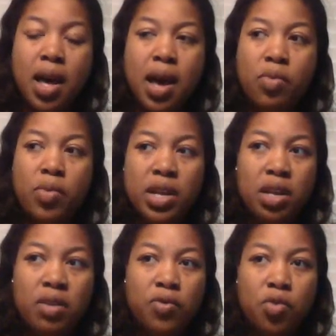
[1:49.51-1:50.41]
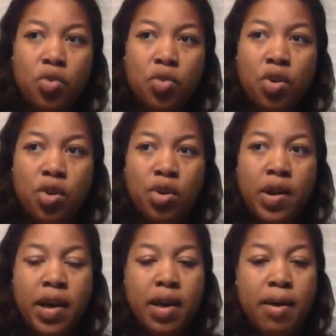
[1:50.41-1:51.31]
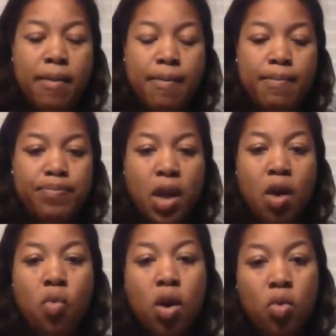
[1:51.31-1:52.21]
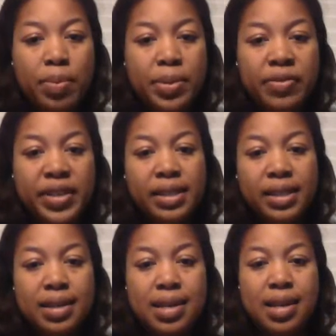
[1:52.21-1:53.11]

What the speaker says: I went in for a well-woman visit.